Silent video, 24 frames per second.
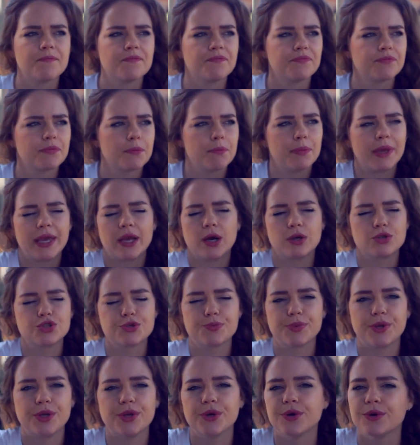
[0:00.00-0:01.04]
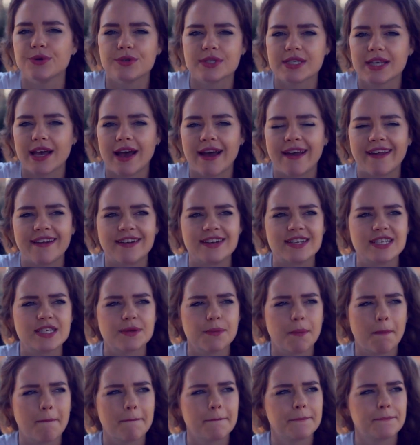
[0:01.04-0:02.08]
being entrepreneurs, and
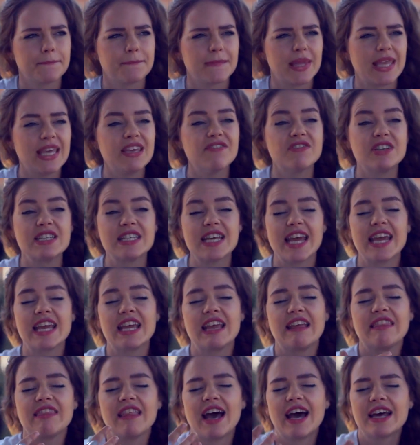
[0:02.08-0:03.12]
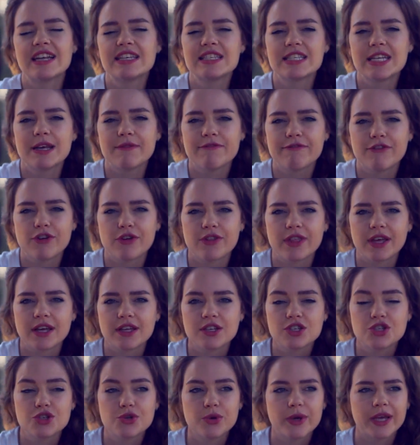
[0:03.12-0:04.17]
even taking that a step further,
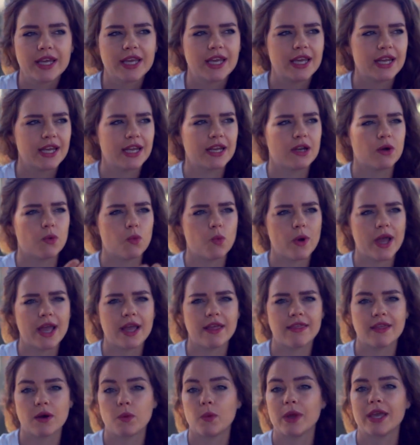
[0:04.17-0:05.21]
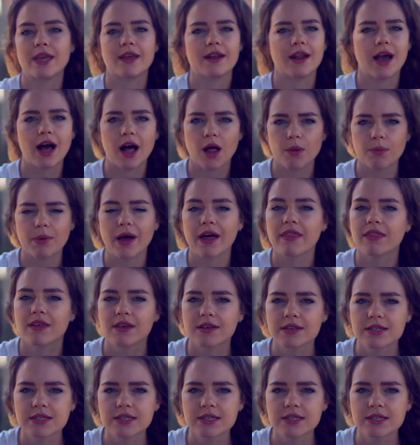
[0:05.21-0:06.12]
doing it in a way that we can help others.